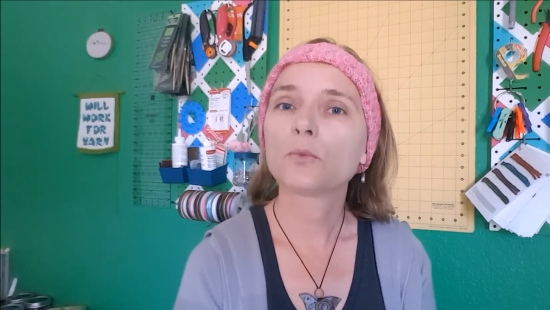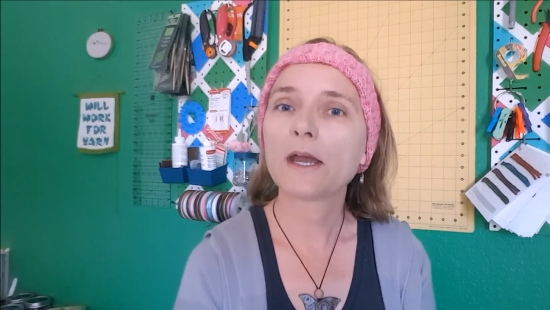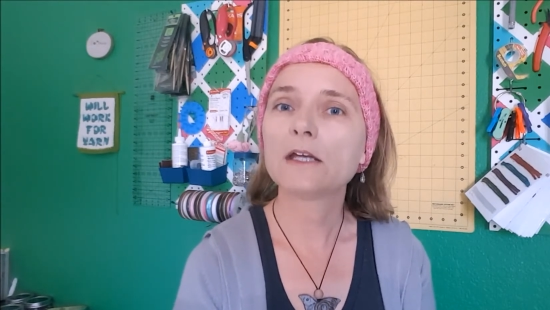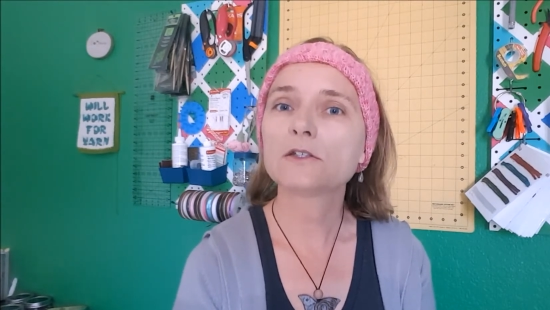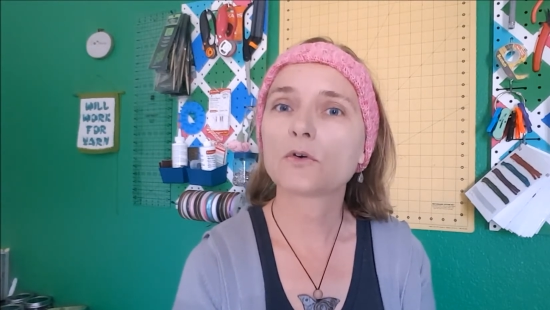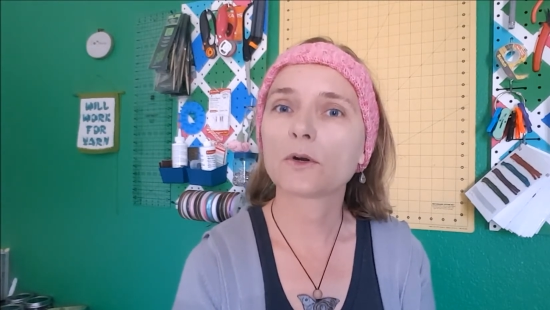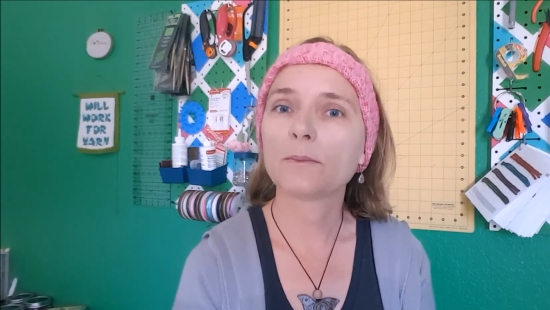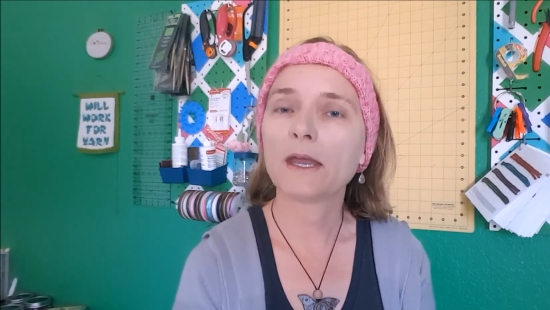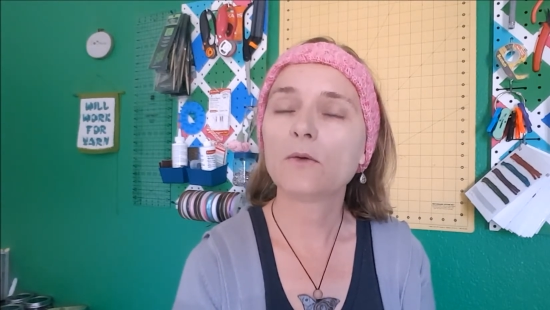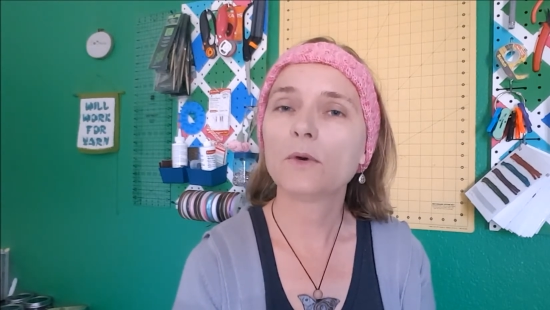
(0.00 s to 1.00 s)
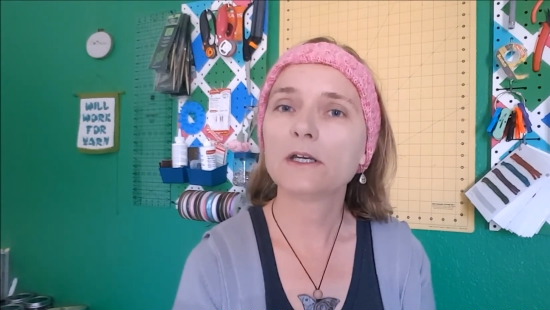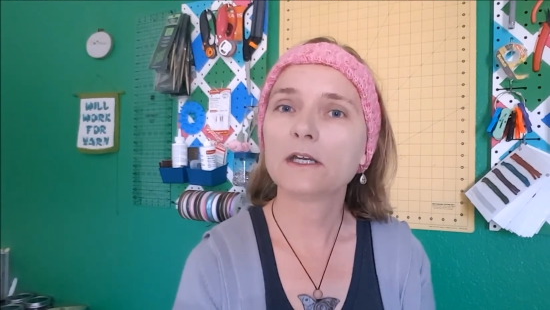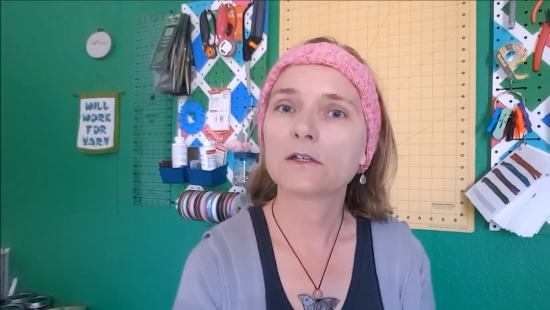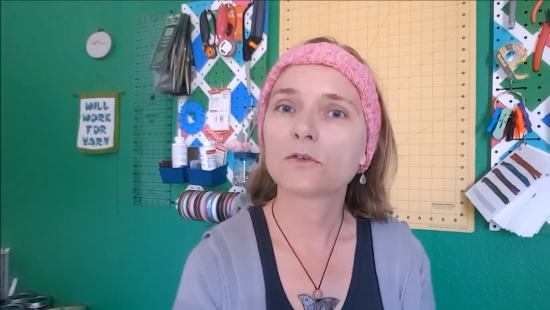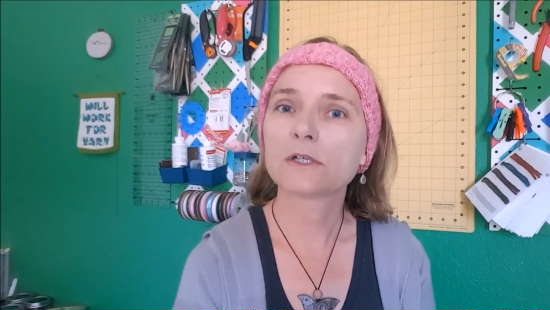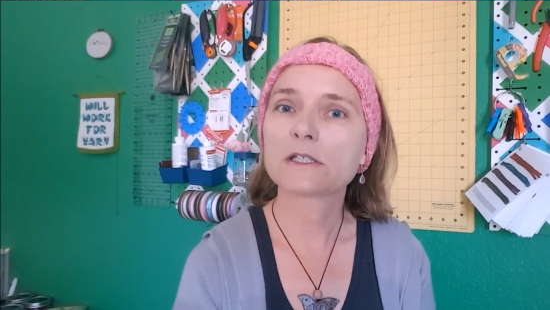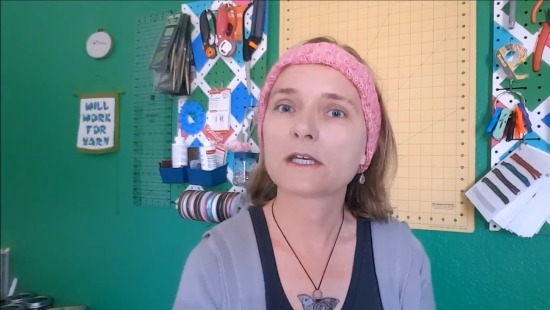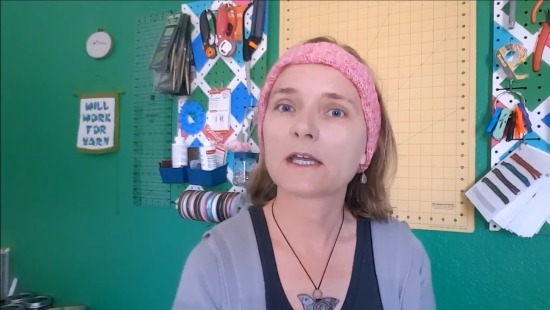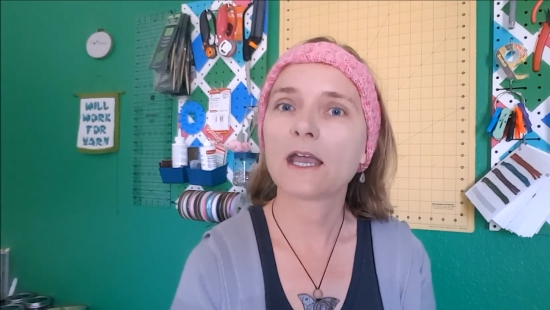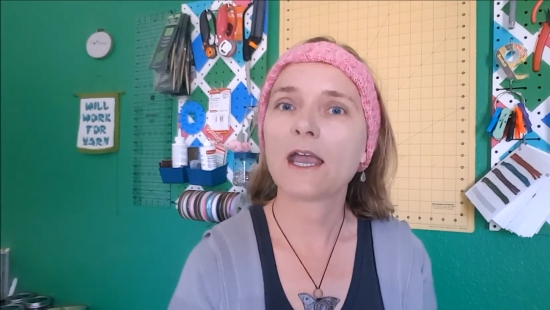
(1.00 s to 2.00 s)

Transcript: raised or make one increasing,